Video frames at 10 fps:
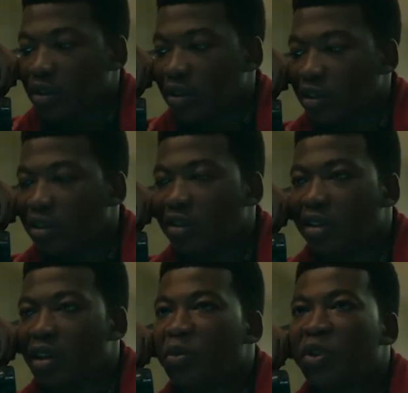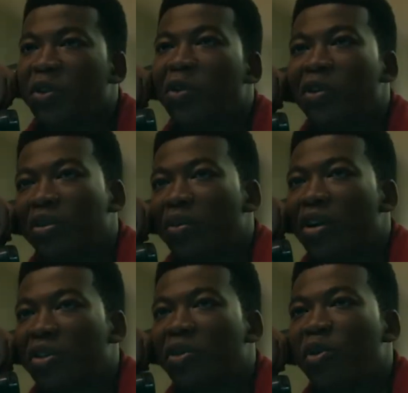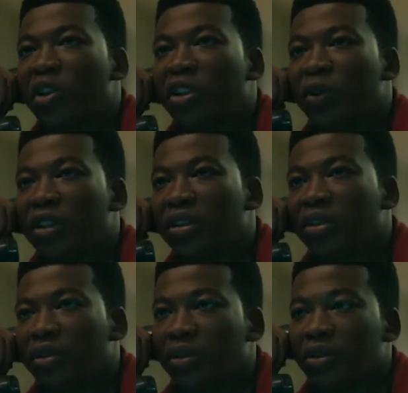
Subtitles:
She just tell me stories about how smart he was.